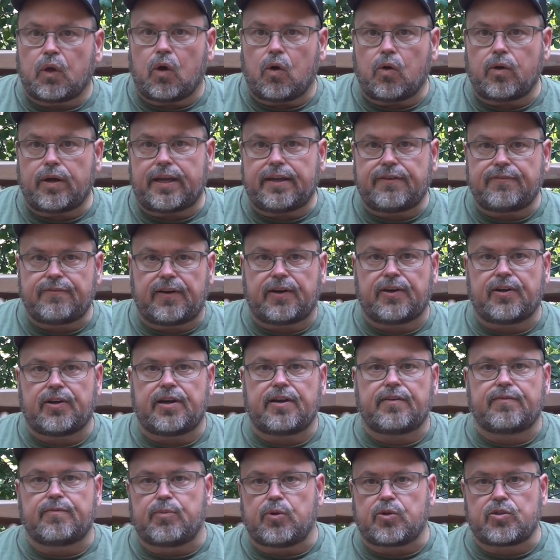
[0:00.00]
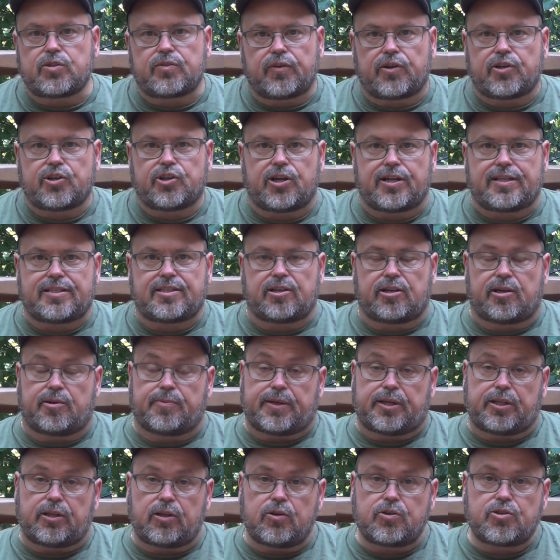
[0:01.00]
Okay, fair enough. Most of our shots are going
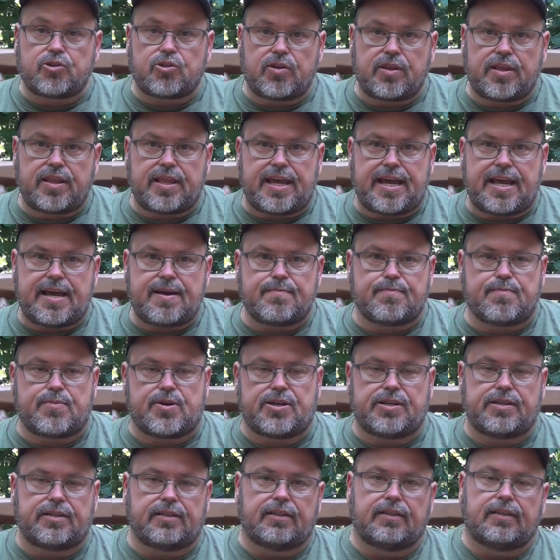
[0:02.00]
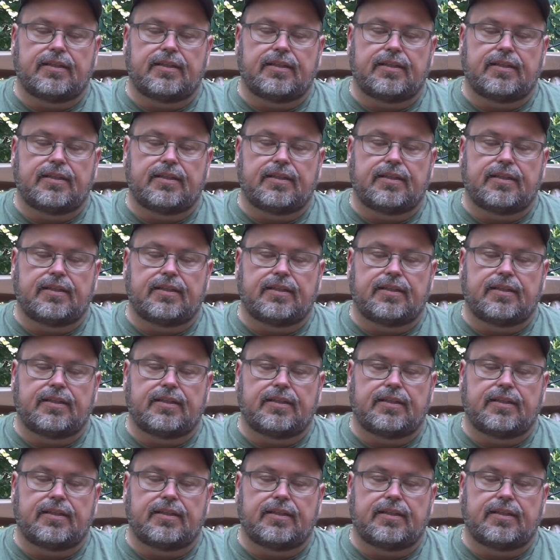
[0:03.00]
to be closer than that, but